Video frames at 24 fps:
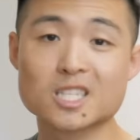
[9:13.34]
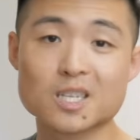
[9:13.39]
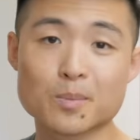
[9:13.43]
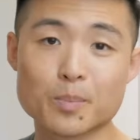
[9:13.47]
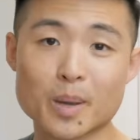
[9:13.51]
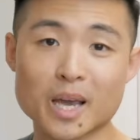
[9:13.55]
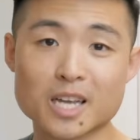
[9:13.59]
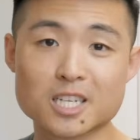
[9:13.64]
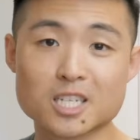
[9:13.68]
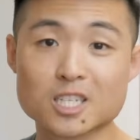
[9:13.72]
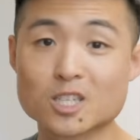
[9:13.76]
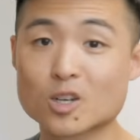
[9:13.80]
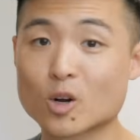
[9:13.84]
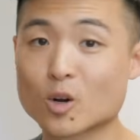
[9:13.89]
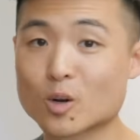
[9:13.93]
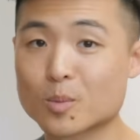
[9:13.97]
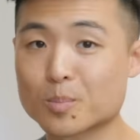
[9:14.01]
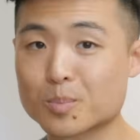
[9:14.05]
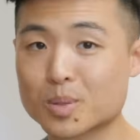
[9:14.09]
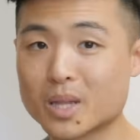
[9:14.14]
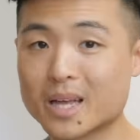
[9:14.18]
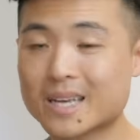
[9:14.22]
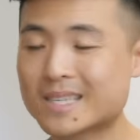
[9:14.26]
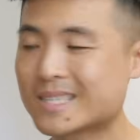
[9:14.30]
and pages are in
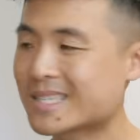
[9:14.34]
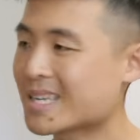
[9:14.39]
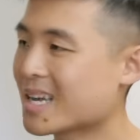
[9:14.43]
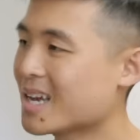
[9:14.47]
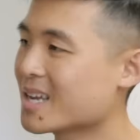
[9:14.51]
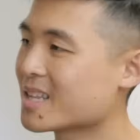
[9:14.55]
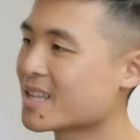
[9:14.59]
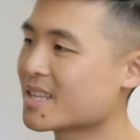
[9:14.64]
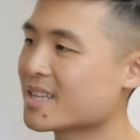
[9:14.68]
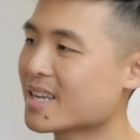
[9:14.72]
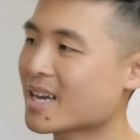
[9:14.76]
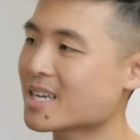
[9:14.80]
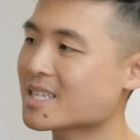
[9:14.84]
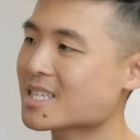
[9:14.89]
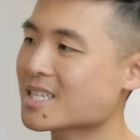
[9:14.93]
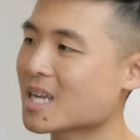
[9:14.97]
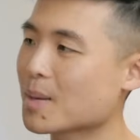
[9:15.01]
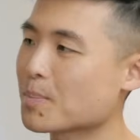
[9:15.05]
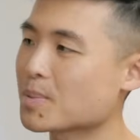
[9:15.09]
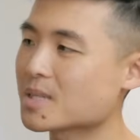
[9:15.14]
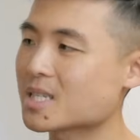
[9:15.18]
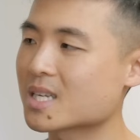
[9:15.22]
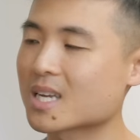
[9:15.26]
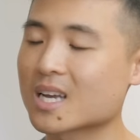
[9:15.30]
place, the next
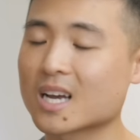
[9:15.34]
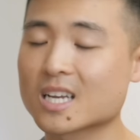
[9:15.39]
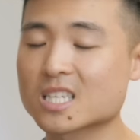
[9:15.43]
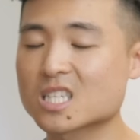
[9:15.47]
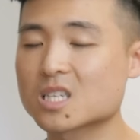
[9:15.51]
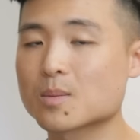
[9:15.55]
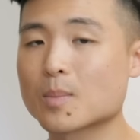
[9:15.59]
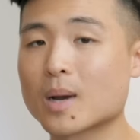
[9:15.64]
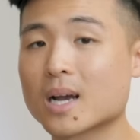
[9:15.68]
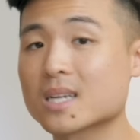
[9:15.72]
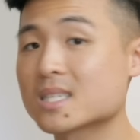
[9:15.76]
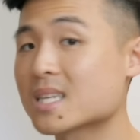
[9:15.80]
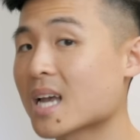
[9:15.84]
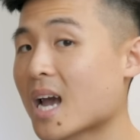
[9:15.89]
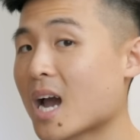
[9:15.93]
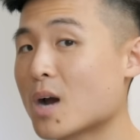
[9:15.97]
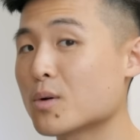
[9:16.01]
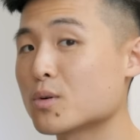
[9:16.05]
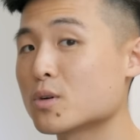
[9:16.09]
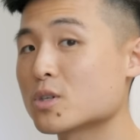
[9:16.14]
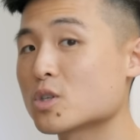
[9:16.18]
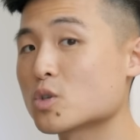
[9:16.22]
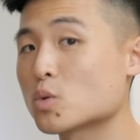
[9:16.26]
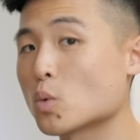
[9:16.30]
step is to customize how
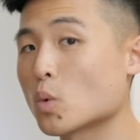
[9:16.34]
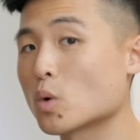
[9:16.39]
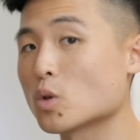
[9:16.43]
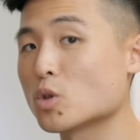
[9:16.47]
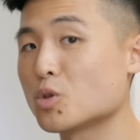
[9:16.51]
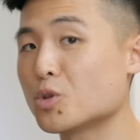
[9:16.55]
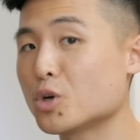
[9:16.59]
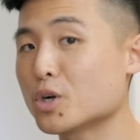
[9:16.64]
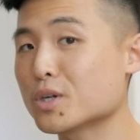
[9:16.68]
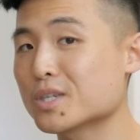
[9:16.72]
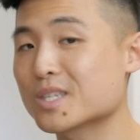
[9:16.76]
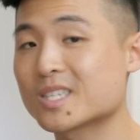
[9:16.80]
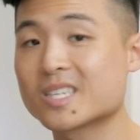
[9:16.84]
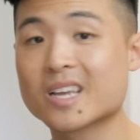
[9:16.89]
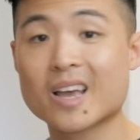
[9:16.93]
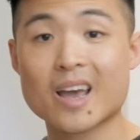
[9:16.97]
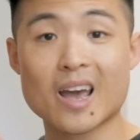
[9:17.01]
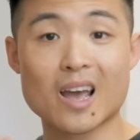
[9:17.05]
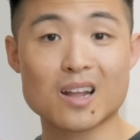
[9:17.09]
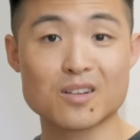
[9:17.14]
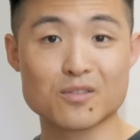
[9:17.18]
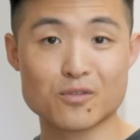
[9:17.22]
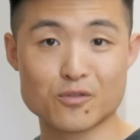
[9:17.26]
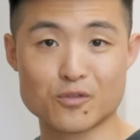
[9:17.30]
your store looks
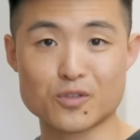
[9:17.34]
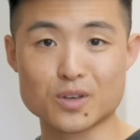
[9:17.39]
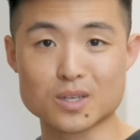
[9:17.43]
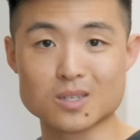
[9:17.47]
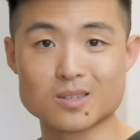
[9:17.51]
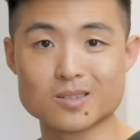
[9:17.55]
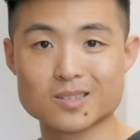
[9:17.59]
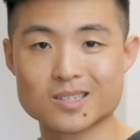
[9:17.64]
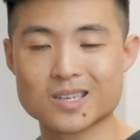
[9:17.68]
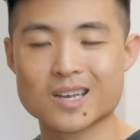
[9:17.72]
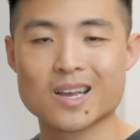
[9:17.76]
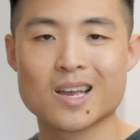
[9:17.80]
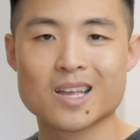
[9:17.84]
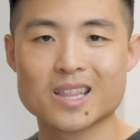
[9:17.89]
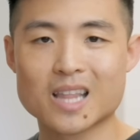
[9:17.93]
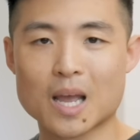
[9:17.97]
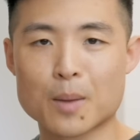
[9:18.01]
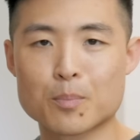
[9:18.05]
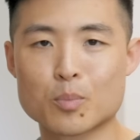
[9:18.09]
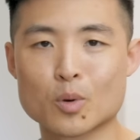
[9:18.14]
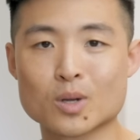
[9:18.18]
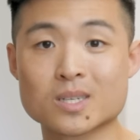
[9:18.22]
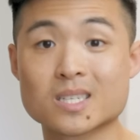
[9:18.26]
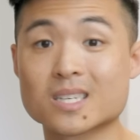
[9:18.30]
and feels.
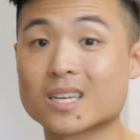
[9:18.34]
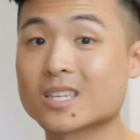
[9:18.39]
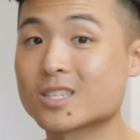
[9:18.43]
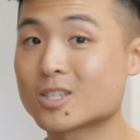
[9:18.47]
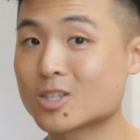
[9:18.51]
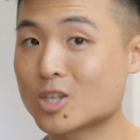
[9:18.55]
That brings us